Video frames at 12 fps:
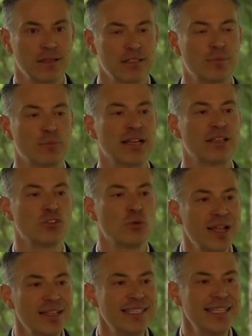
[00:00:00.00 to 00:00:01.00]
to bring
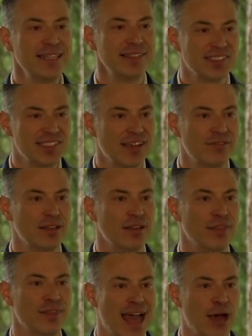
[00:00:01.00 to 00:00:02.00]

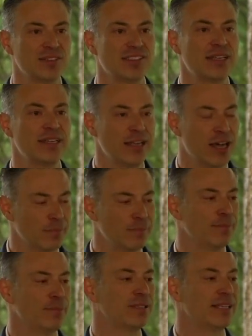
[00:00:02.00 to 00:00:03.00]
27,000 young
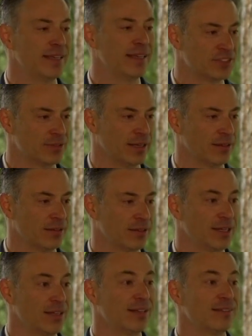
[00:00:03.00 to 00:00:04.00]
people to Israel.
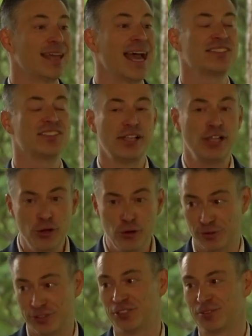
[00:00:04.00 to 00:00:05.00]
That's huge.